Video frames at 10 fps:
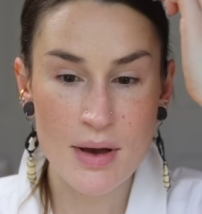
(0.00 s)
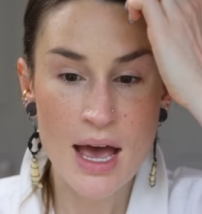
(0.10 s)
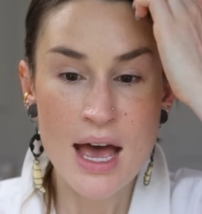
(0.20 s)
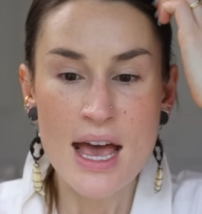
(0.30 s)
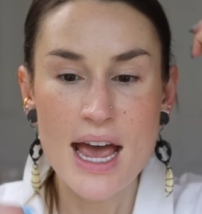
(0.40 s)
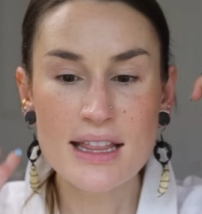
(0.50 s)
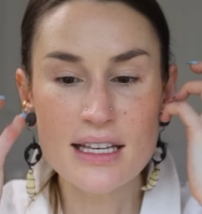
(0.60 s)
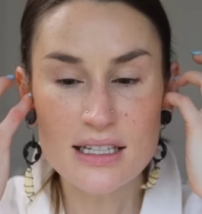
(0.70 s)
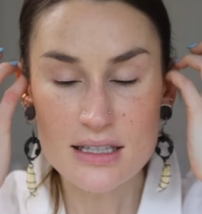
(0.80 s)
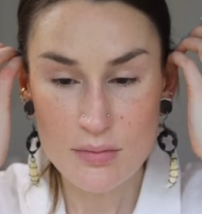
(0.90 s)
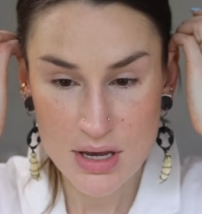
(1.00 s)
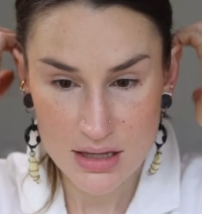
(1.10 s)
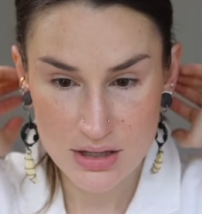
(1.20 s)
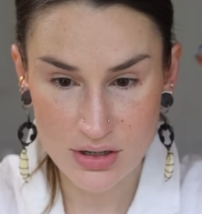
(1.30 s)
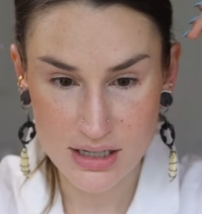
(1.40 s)
And that doesn't mean
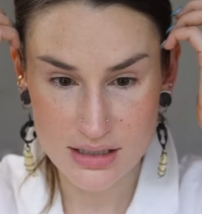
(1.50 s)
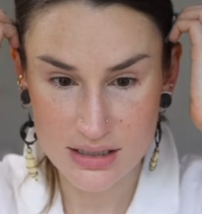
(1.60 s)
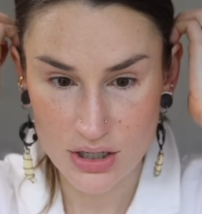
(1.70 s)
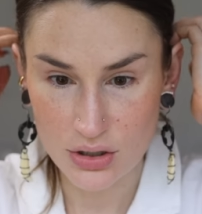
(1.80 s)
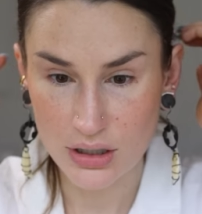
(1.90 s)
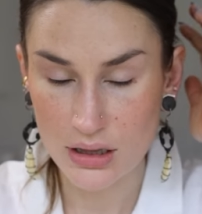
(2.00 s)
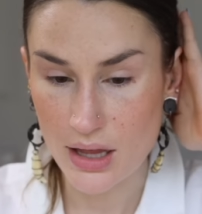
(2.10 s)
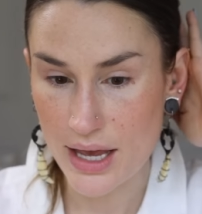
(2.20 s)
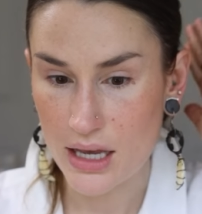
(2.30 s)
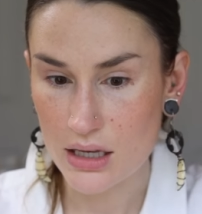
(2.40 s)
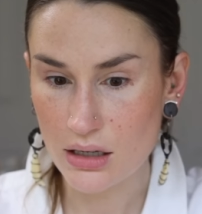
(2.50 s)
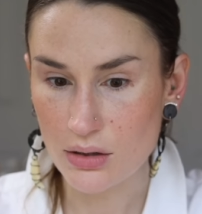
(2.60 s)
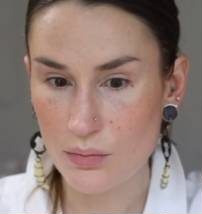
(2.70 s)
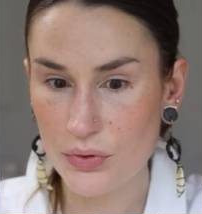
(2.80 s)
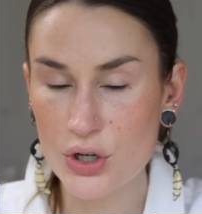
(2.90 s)
that they're necessarily like
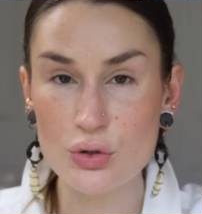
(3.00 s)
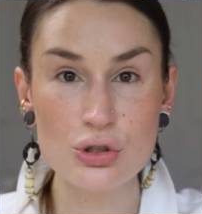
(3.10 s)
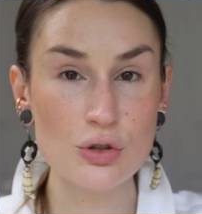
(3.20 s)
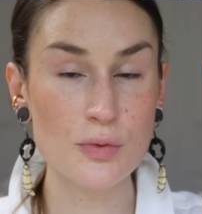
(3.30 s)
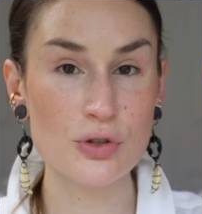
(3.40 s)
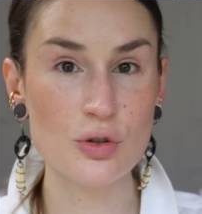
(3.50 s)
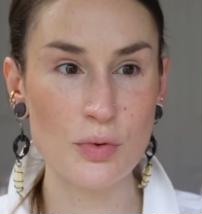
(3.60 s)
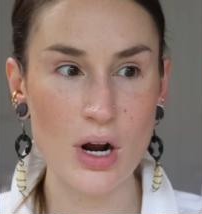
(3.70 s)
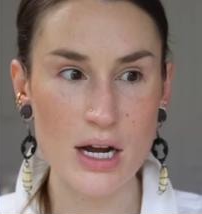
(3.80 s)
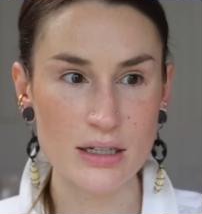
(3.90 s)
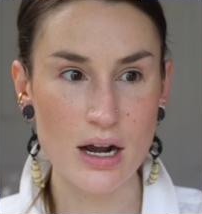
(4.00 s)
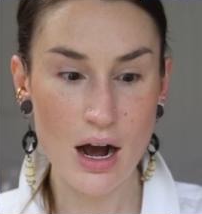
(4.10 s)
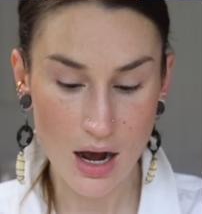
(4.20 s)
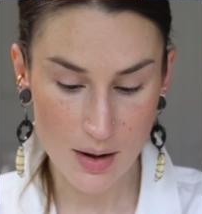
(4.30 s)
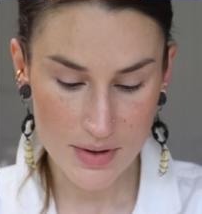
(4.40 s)
you know, super, super
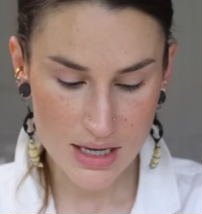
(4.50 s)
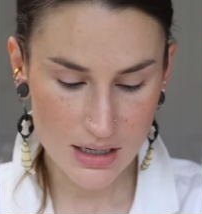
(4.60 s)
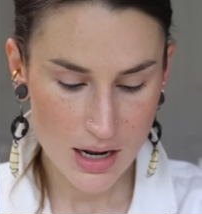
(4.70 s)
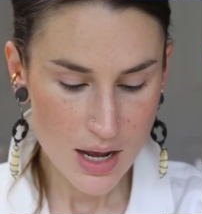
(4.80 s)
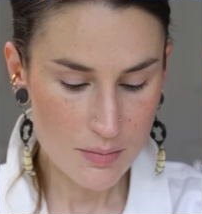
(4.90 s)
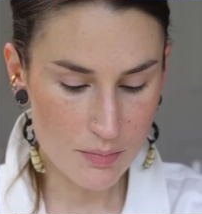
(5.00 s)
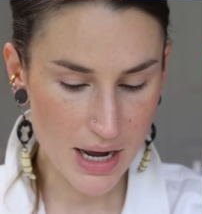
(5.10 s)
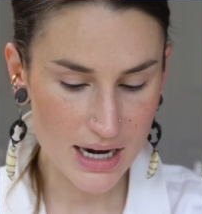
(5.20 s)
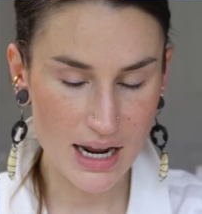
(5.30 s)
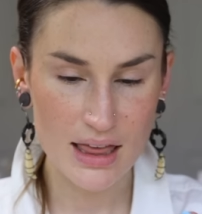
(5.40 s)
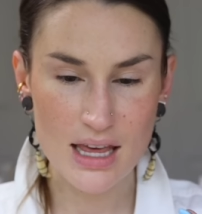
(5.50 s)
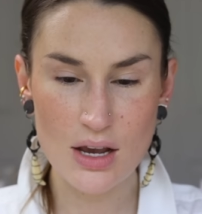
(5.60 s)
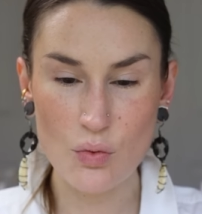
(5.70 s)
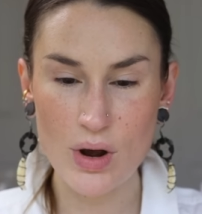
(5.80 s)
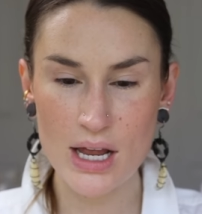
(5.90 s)
uncommon, but I
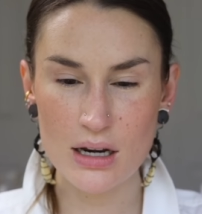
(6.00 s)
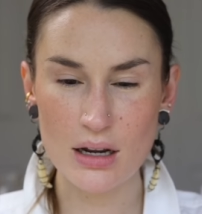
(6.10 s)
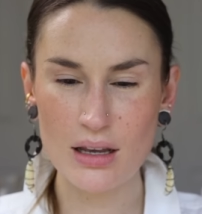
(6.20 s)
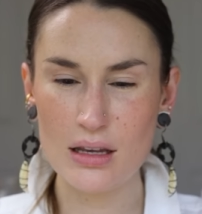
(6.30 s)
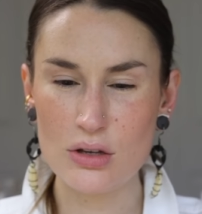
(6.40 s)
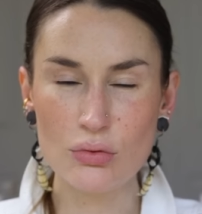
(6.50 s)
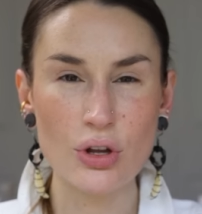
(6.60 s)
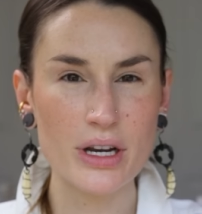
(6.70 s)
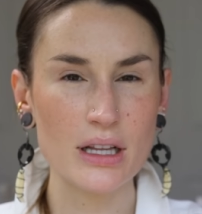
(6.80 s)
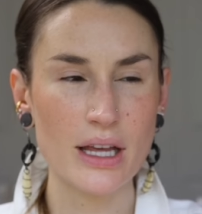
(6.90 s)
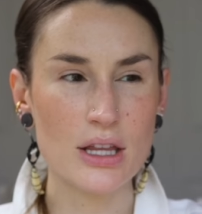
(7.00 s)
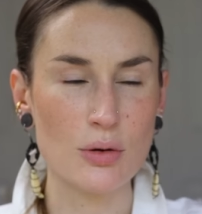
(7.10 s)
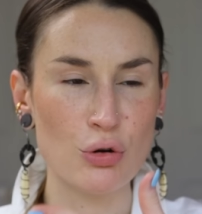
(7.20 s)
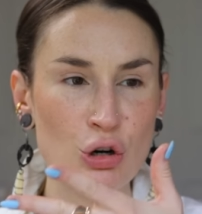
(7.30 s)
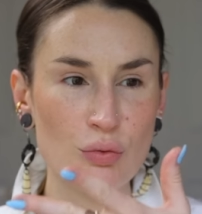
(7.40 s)
think when you look at like
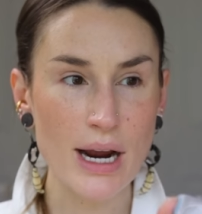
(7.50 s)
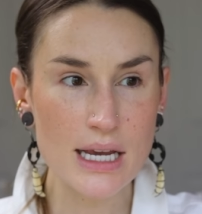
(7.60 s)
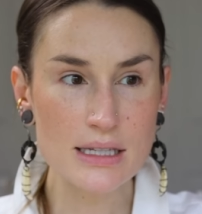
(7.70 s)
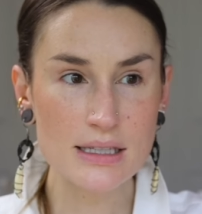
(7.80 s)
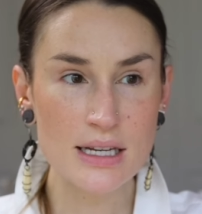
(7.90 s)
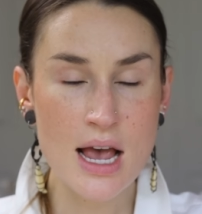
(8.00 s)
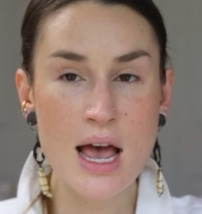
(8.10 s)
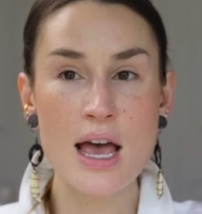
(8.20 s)
the price,